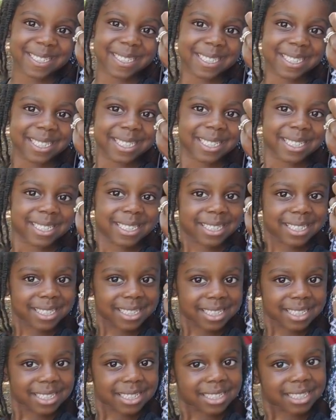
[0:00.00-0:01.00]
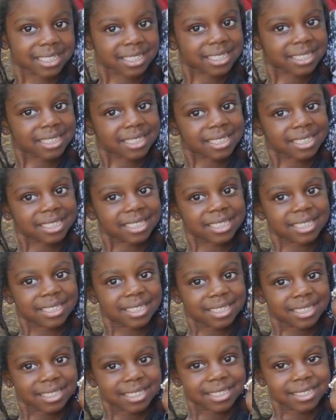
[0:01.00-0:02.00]

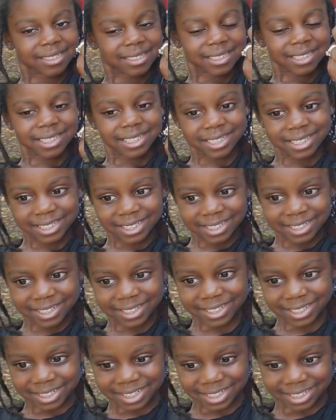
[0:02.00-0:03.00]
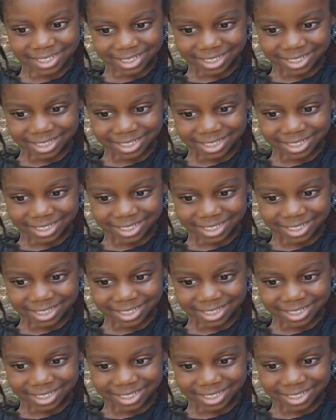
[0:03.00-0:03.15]
The person shown says nothing.